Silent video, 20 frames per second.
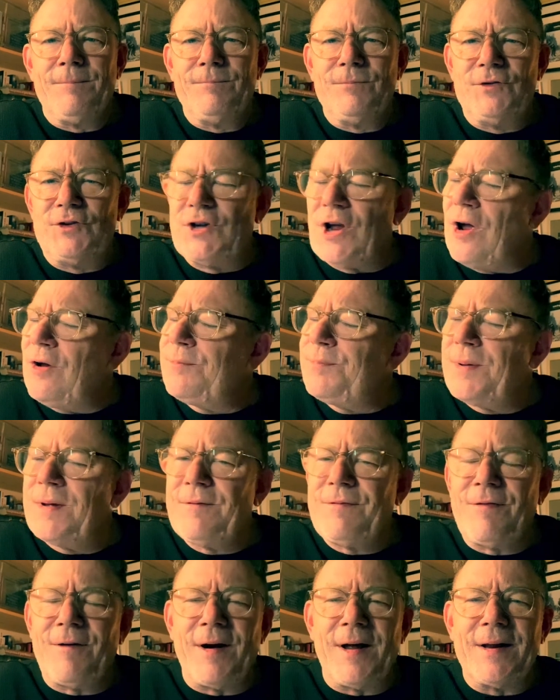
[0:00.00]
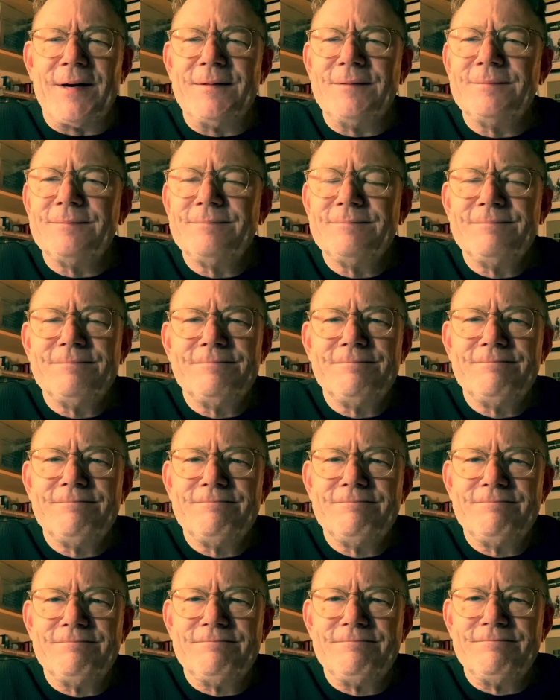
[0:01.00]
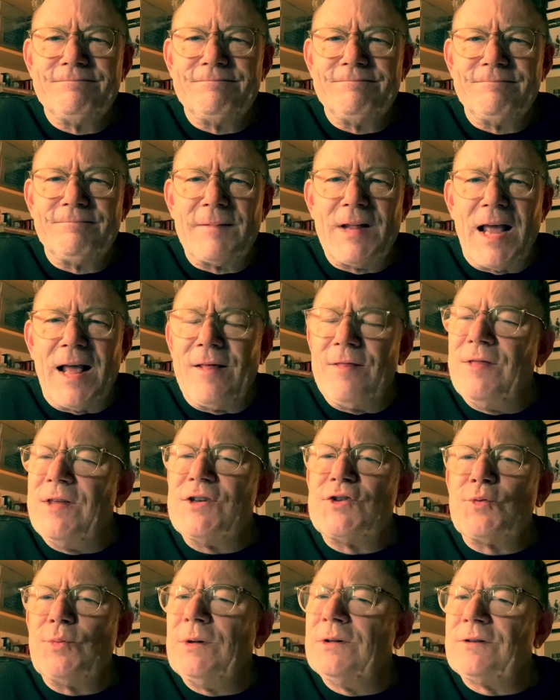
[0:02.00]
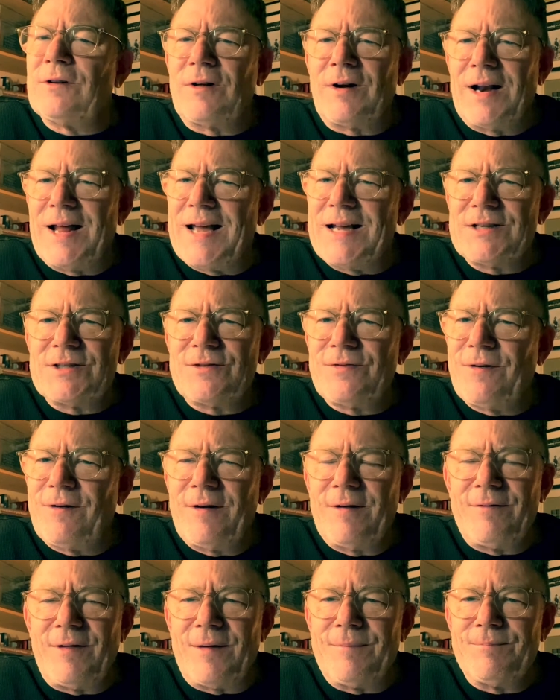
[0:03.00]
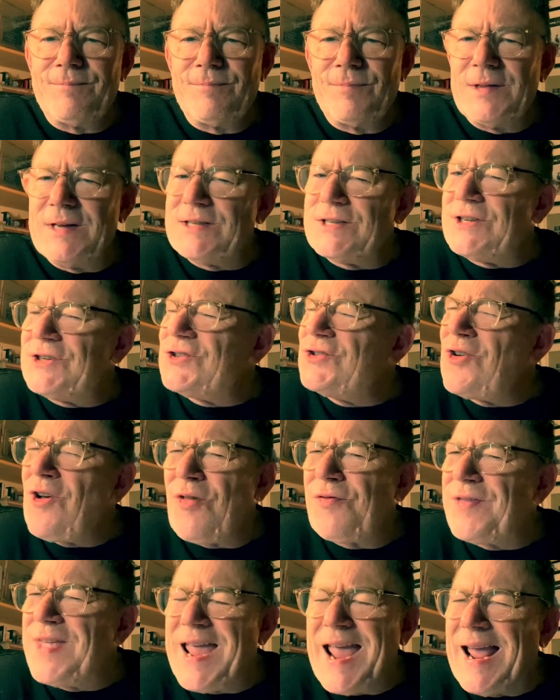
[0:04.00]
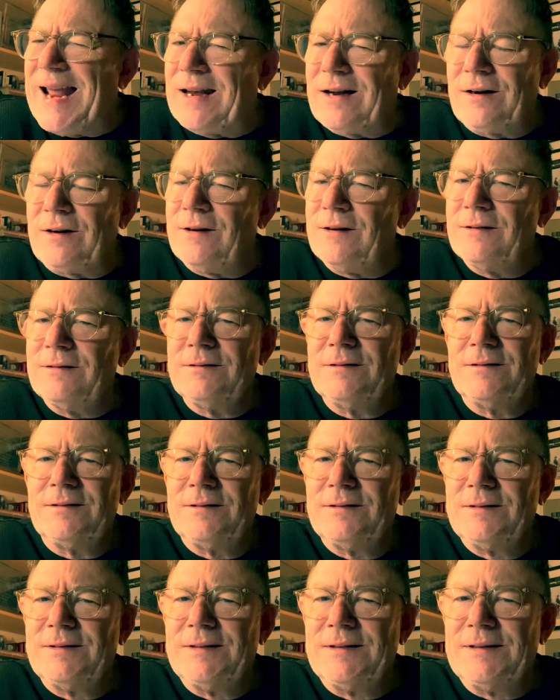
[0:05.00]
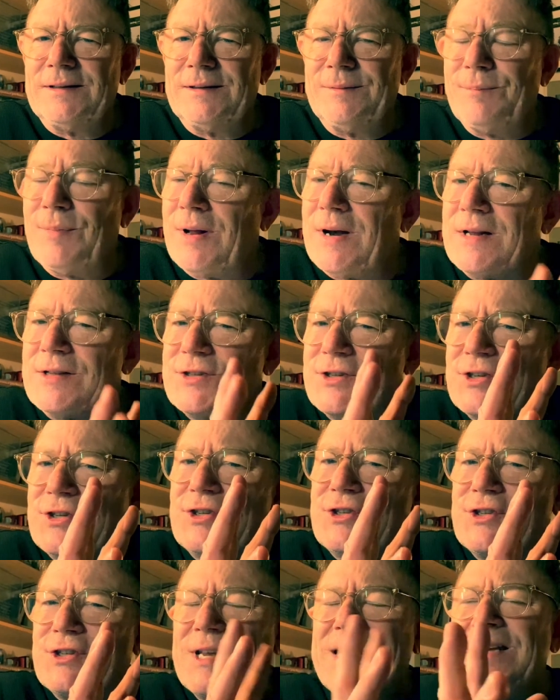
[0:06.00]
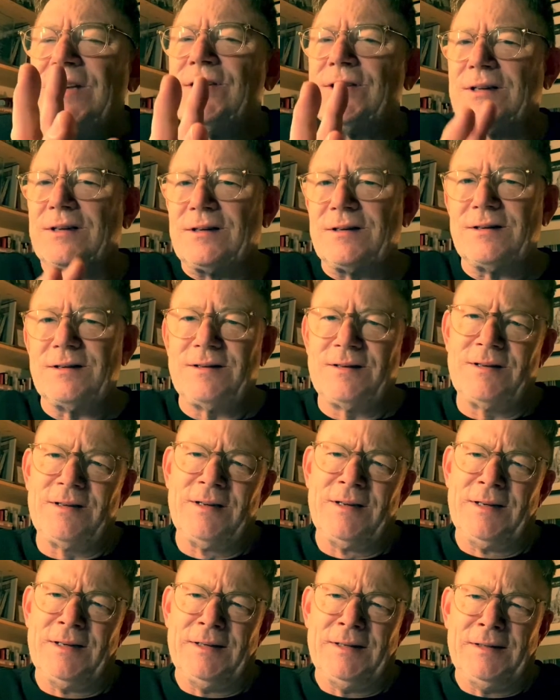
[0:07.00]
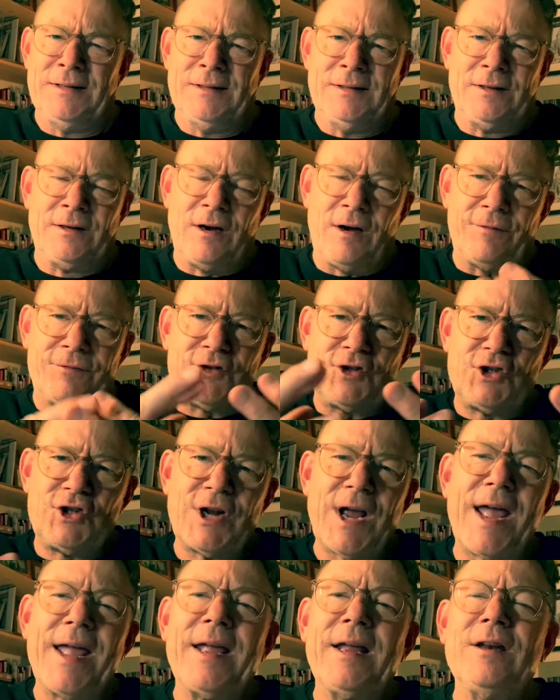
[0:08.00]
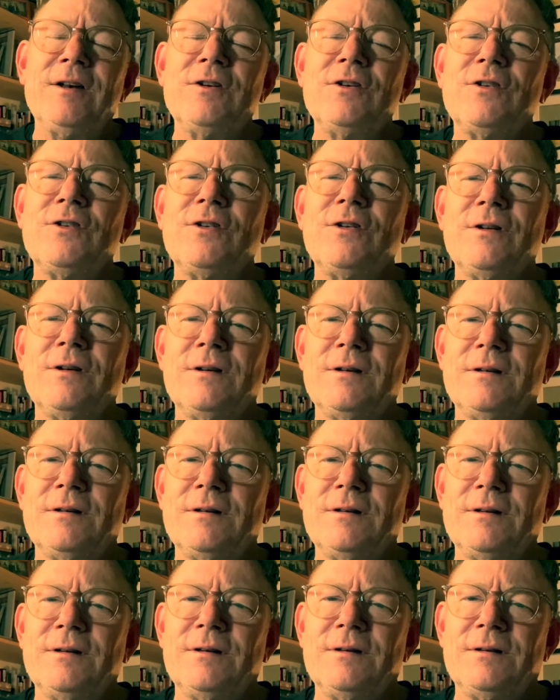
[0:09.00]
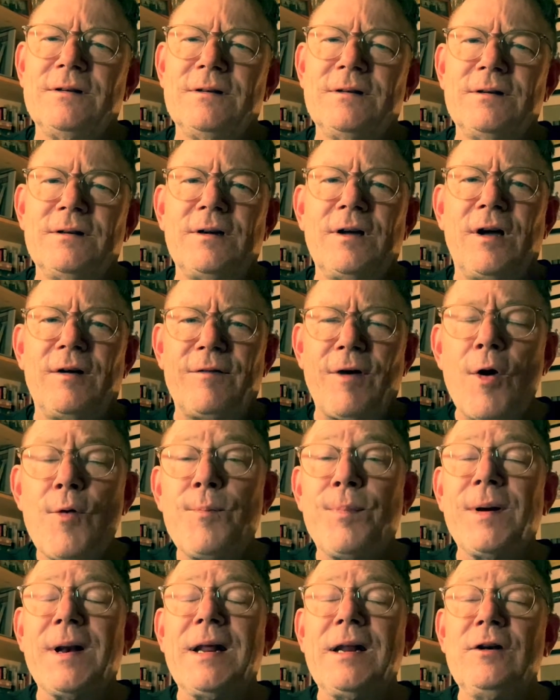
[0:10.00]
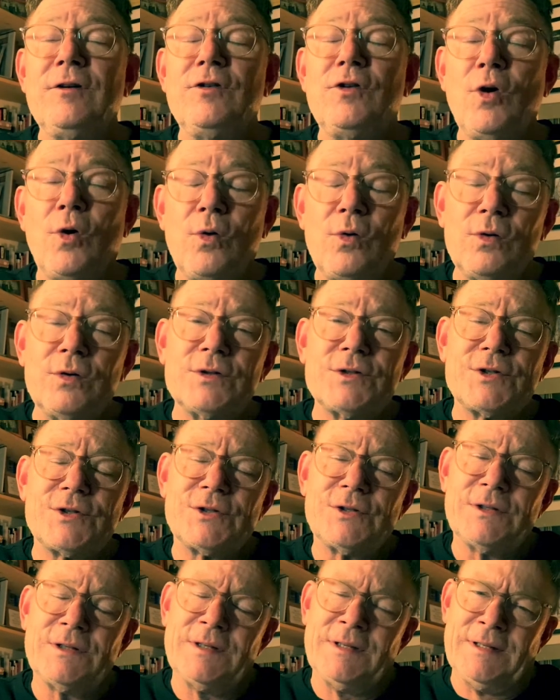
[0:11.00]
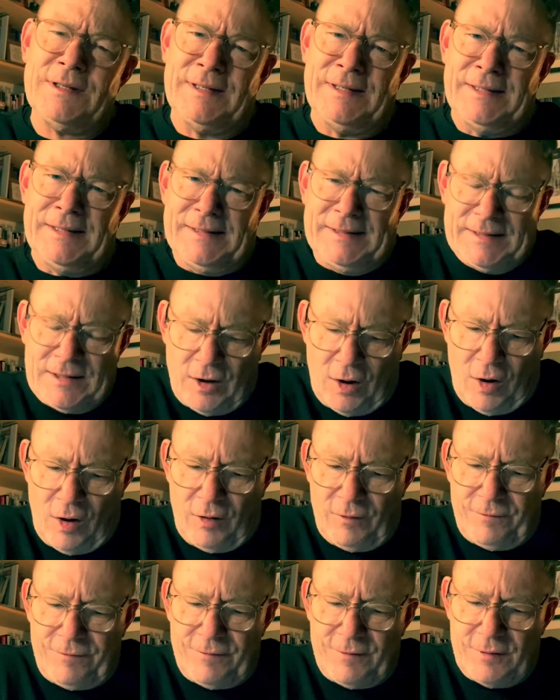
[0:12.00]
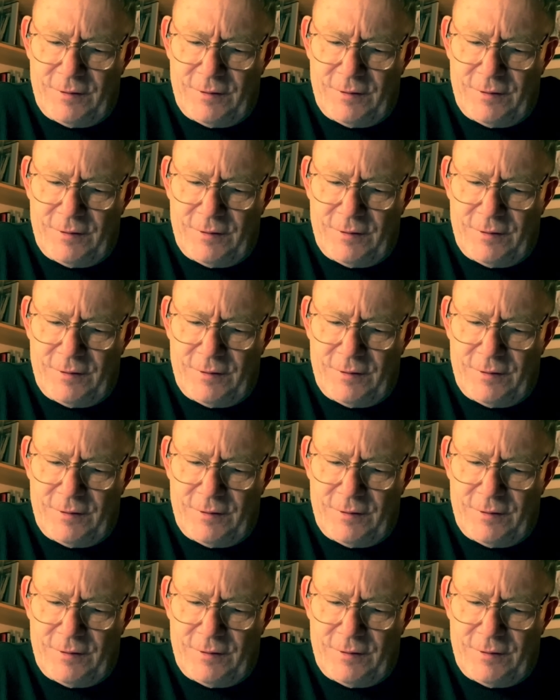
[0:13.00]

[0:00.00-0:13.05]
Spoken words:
Don't be afraid. This will not last forever. This is not the end, but it's a season of change, of opening doors, of